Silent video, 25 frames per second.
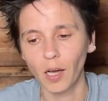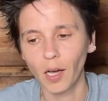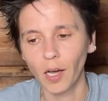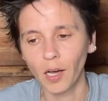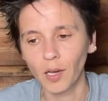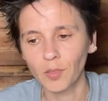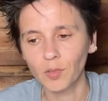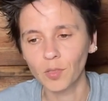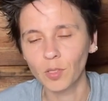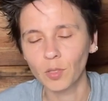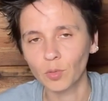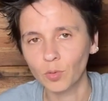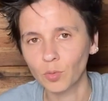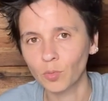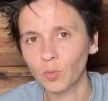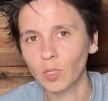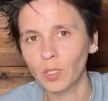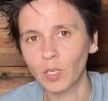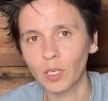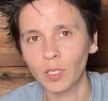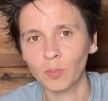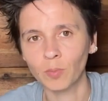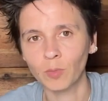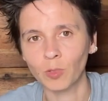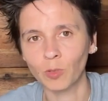Others will
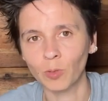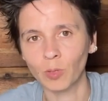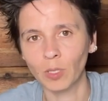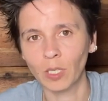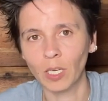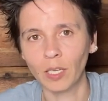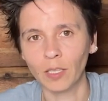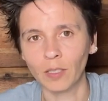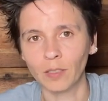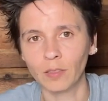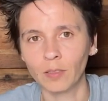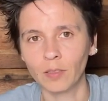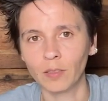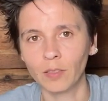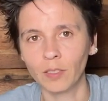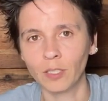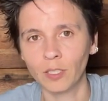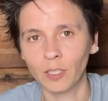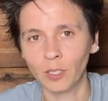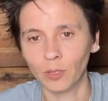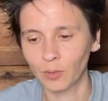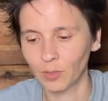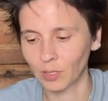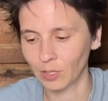come to an end. You know,